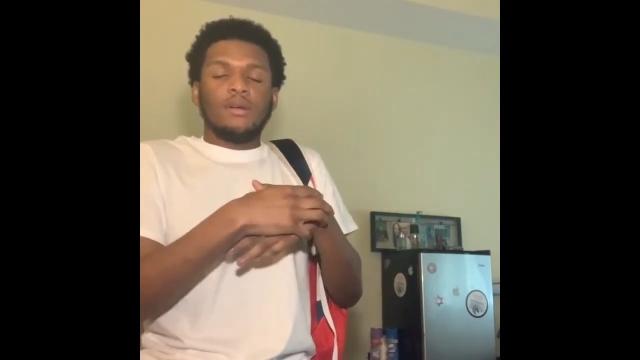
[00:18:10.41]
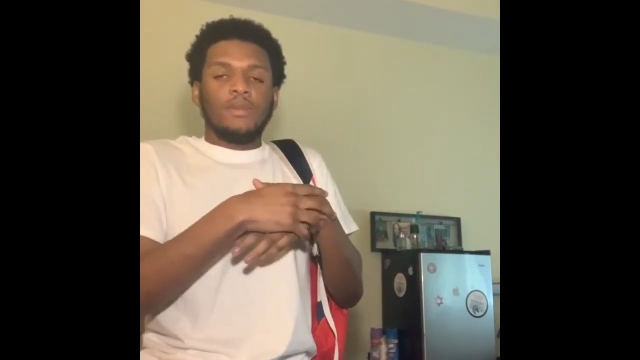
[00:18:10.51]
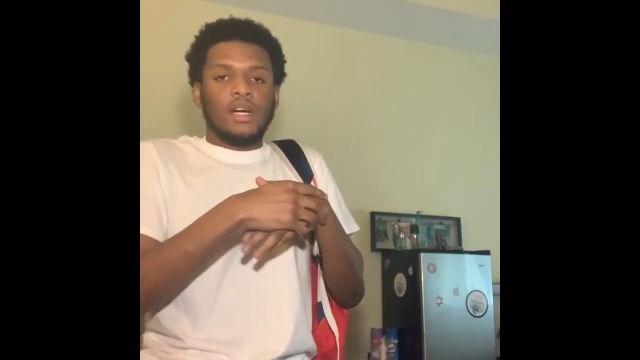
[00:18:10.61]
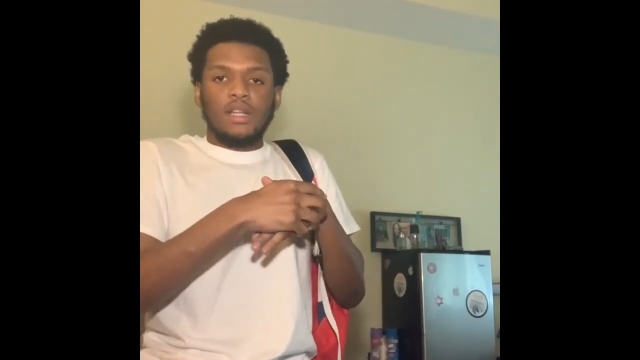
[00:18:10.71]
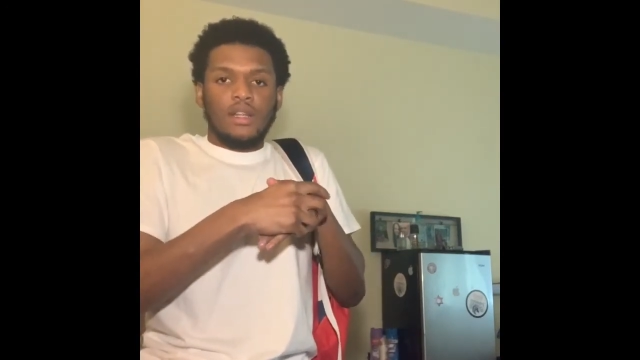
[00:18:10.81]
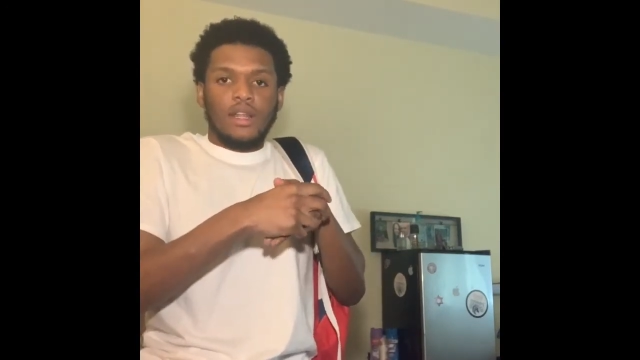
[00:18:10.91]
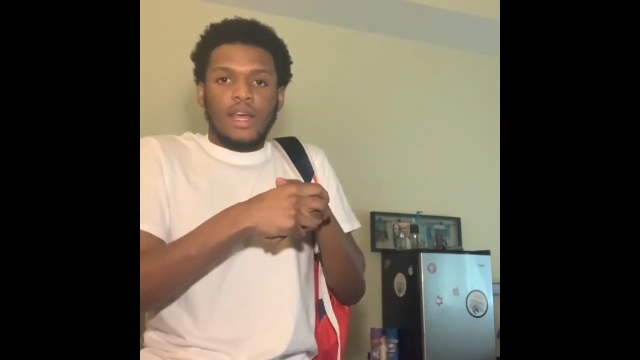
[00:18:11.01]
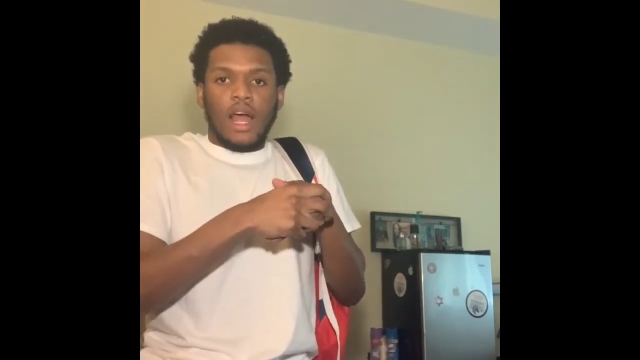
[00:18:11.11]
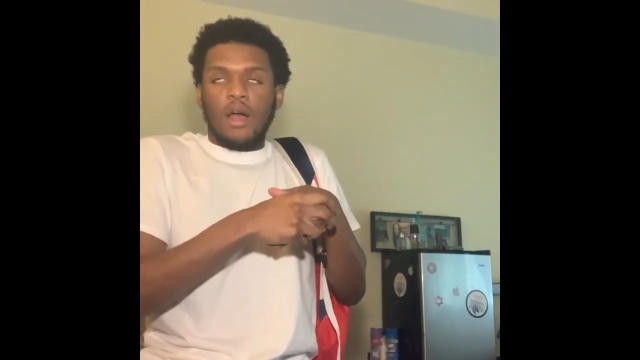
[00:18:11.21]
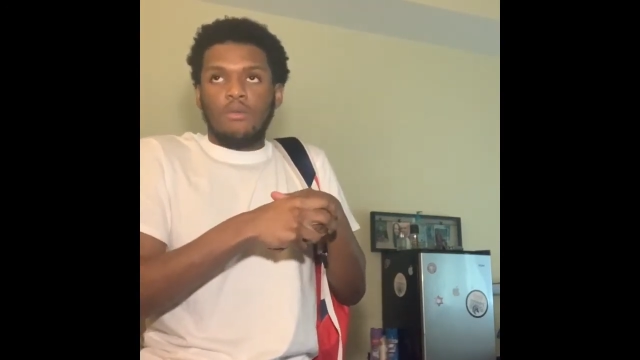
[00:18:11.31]
But other than
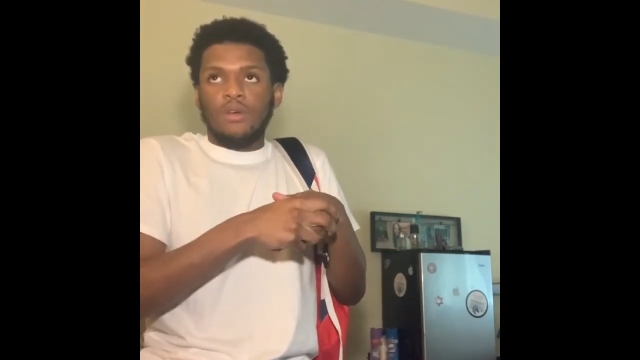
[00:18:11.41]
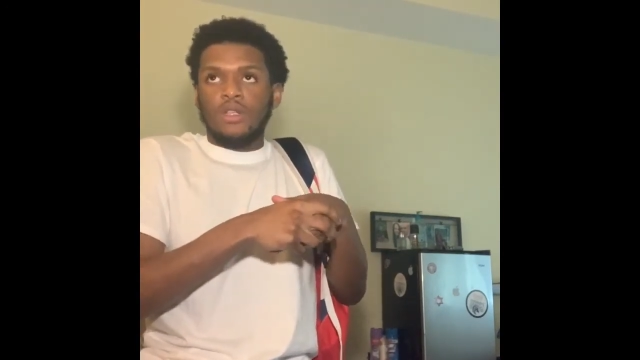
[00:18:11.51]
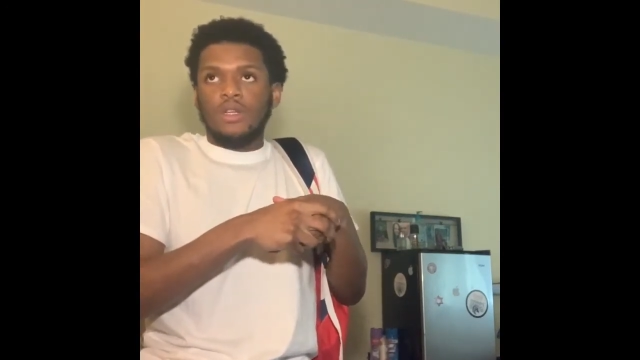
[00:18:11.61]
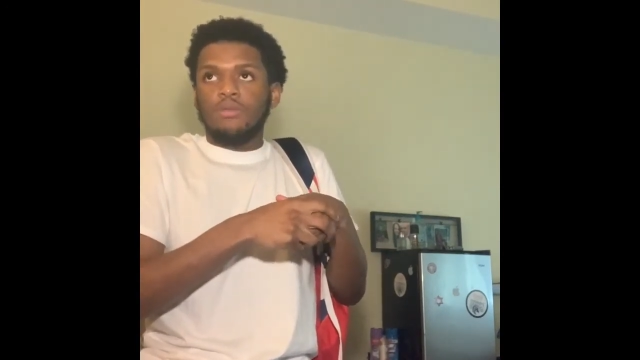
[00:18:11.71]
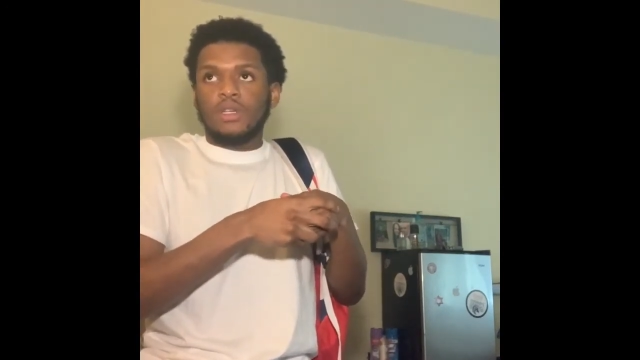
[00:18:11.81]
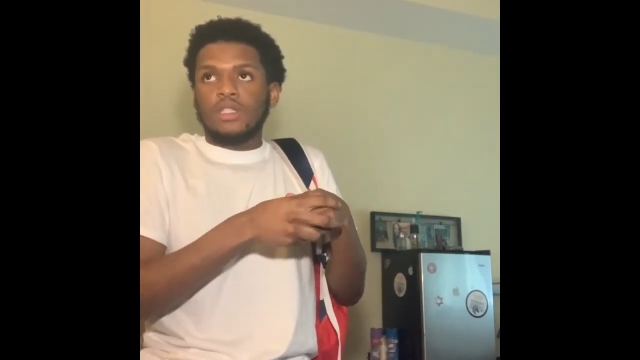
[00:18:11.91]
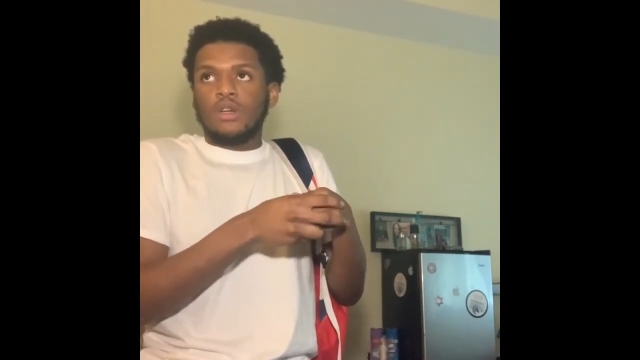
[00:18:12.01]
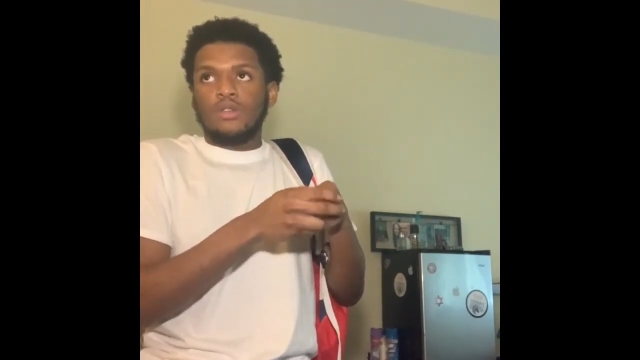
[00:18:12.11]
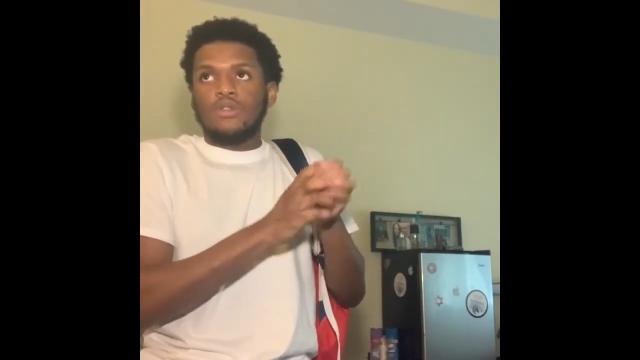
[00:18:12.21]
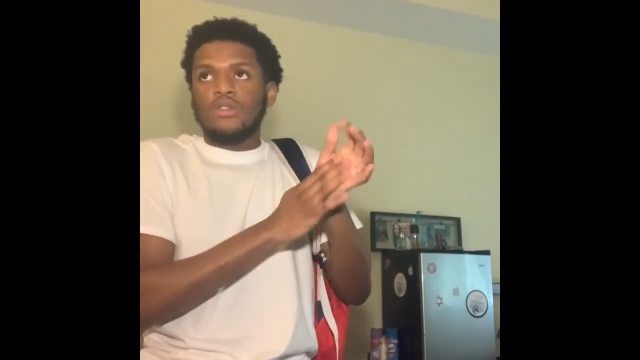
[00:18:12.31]
that, I really wasn't a
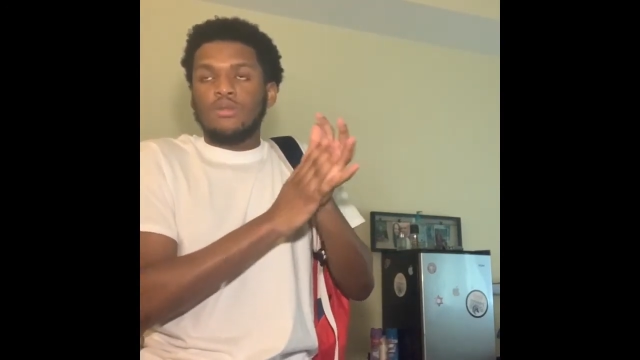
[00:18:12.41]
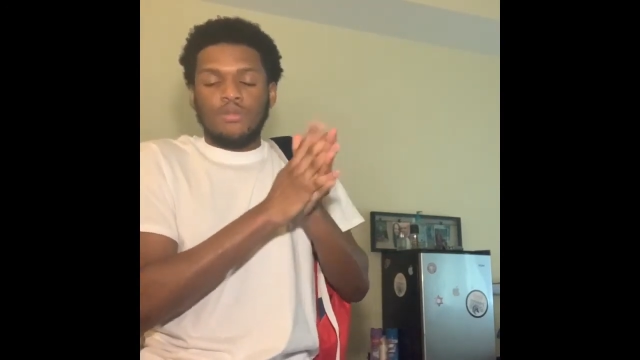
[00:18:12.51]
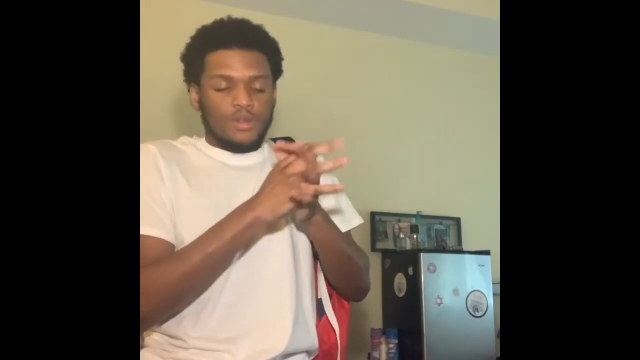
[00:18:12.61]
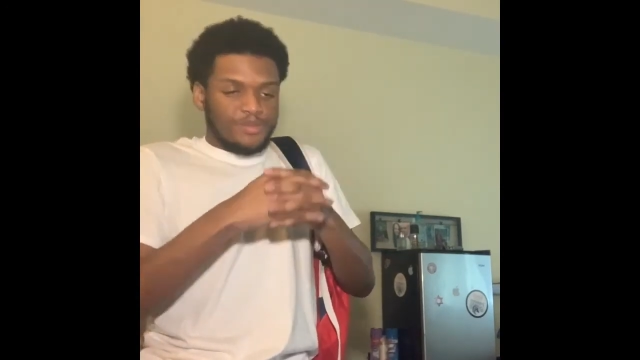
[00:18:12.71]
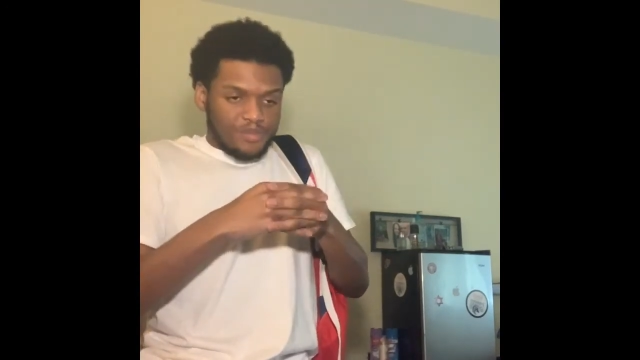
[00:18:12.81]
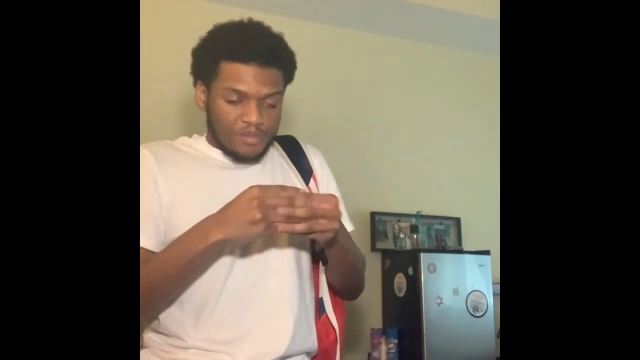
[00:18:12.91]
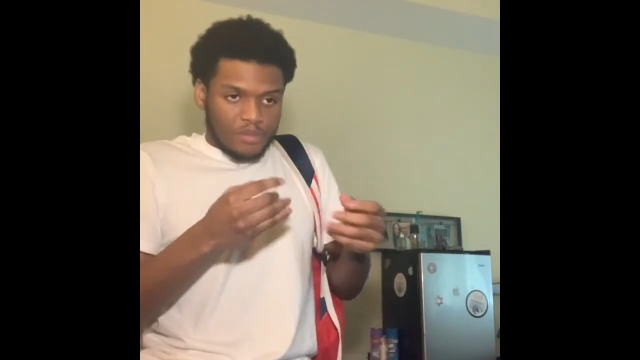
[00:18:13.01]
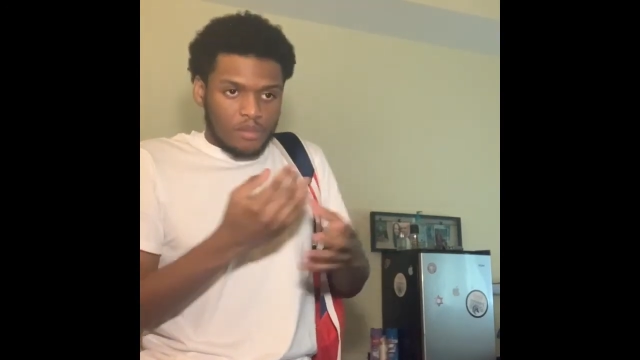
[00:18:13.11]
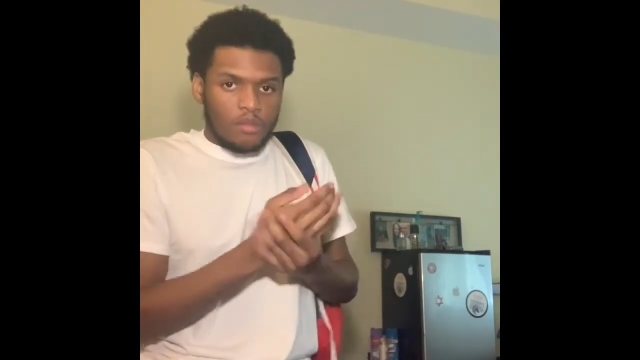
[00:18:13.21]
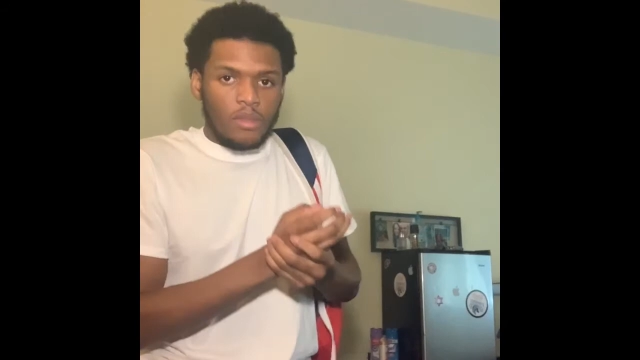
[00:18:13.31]

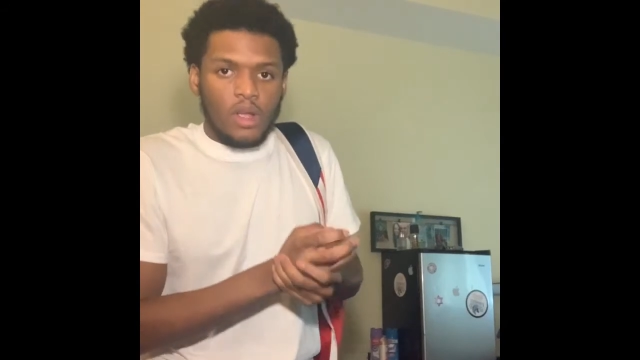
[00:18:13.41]
YouTuber.